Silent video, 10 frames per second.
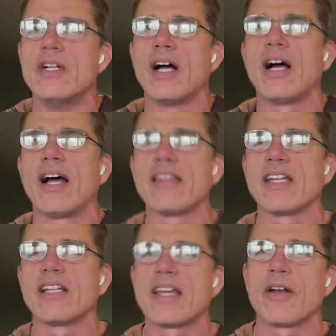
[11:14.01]
I
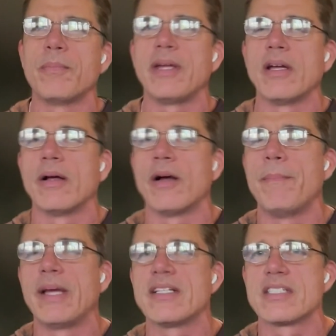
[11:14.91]
think that'll be a
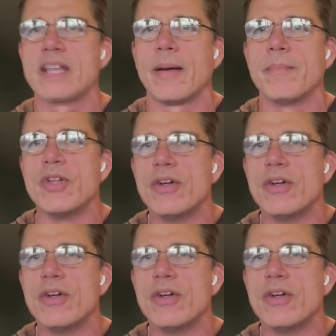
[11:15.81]
big step